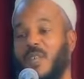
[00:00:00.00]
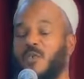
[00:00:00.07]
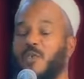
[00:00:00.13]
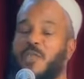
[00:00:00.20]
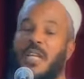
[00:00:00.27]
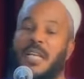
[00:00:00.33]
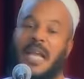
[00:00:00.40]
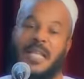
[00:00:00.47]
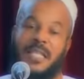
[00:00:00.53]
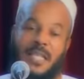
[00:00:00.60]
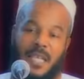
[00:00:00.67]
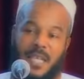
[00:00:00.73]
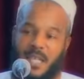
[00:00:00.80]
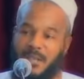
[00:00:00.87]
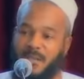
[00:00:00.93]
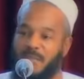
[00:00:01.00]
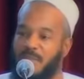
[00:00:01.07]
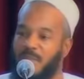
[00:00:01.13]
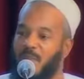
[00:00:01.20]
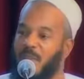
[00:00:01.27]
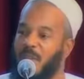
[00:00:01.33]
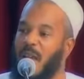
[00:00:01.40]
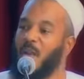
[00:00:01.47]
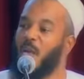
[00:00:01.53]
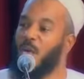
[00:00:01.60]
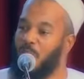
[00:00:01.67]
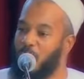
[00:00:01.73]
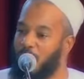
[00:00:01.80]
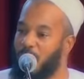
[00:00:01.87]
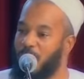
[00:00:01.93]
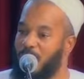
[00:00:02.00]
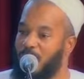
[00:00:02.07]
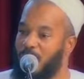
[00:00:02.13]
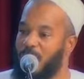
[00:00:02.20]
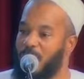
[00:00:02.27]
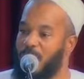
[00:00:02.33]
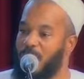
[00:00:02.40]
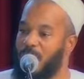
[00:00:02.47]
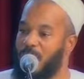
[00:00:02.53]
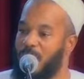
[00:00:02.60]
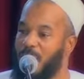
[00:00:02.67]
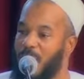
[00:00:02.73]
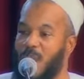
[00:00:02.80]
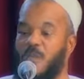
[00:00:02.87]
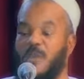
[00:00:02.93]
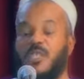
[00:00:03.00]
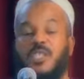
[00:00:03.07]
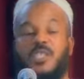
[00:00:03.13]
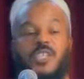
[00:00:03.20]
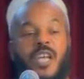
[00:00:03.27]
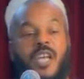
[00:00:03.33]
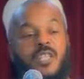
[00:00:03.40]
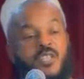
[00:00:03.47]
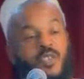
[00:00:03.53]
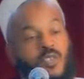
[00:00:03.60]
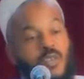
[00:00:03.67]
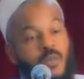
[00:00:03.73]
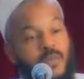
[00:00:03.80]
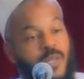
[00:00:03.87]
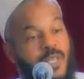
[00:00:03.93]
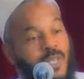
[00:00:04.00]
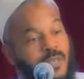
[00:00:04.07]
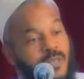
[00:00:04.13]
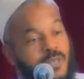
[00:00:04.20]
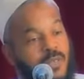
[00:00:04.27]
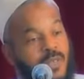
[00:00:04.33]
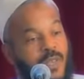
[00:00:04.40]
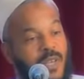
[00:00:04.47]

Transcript: This was the classic, Al-Umm, in which he changed those opinions.